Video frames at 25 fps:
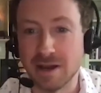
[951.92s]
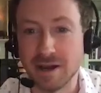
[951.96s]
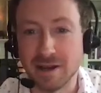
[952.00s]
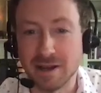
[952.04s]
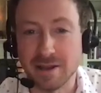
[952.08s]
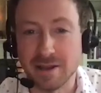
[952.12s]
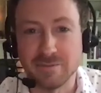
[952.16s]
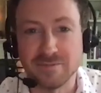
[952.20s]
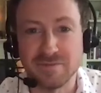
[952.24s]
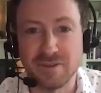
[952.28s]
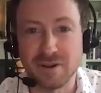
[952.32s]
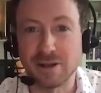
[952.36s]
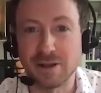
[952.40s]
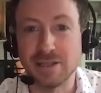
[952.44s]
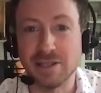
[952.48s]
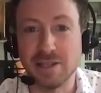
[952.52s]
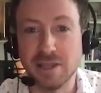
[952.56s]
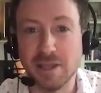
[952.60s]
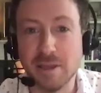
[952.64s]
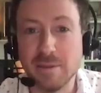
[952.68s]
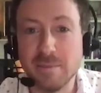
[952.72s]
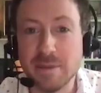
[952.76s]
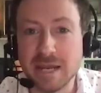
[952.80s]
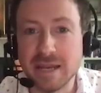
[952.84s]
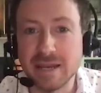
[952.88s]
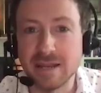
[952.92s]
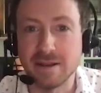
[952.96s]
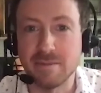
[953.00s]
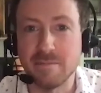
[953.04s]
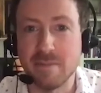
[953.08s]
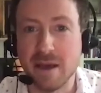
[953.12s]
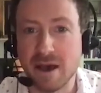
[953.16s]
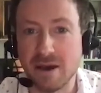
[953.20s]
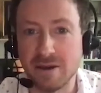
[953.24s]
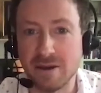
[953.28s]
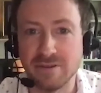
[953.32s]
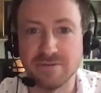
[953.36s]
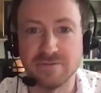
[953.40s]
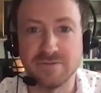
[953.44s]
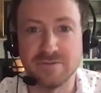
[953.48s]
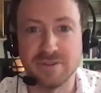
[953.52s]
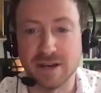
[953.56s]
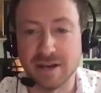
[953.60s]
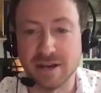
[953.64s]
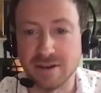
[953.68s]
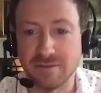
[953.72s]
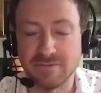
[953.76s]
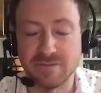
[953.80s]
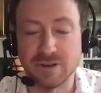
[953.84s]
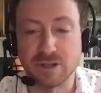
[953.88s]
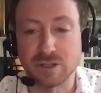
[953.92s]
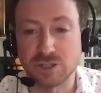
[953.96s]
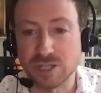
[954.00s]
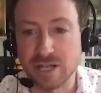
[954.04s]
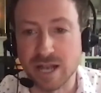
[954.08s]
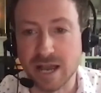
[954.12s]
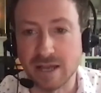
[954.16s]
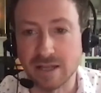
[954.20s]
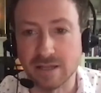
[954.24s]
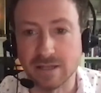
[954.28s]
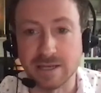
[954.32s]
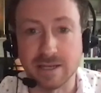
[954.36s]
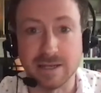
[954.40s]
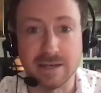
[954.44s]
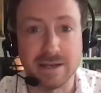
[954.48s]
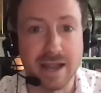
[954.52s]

Very limited amount of functionality.